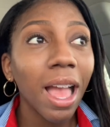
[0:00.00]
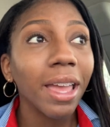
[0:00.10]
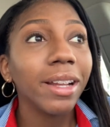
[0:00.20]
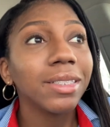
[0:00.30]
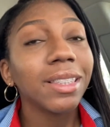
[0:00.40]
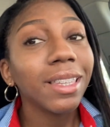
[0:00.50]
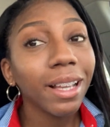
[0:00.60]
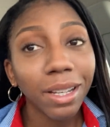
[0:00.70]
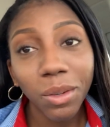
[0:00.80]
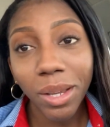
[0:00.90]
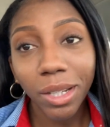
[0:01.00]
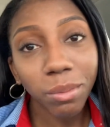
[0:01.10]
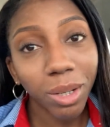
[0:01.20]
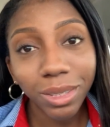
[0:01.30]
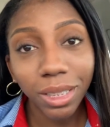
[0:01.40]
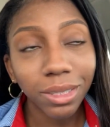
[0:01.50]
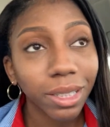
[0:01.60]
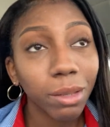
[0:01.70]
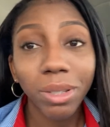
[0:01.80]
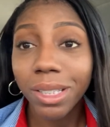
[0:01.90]
Here's the thing, I know I didn't post
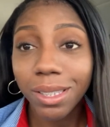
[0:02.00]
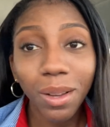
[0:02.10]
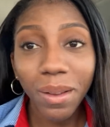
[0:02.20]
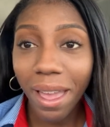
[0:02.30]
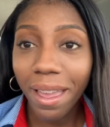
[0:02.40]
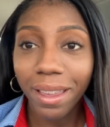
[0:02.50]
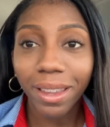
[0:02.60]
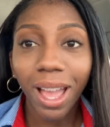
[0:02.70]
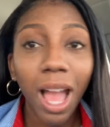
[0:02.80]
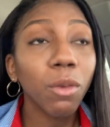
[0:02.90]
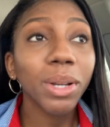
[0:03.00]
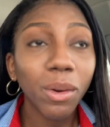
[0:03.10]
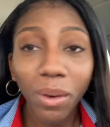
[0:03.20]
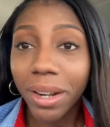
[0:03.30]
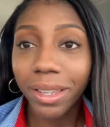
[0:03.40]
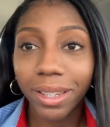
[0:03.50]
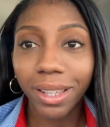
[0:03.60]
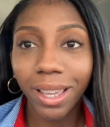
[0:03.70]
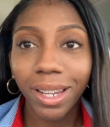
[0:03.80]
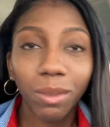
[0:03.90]
yesterday, but it's okay. I
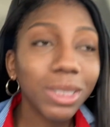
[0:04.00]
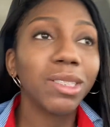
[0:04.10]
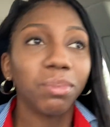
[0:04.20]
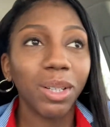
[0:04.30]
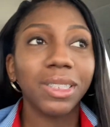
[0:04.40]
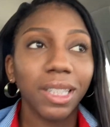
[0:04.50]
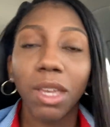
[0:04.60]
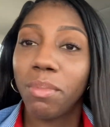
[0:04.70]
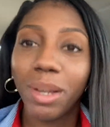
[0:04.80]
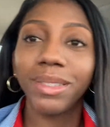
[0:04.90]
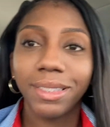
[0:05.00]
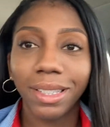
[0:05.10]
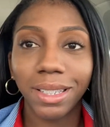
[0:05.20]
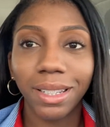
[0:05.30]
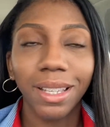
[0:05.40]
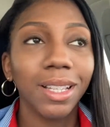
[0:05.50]
recorded and it was supposed to get posted.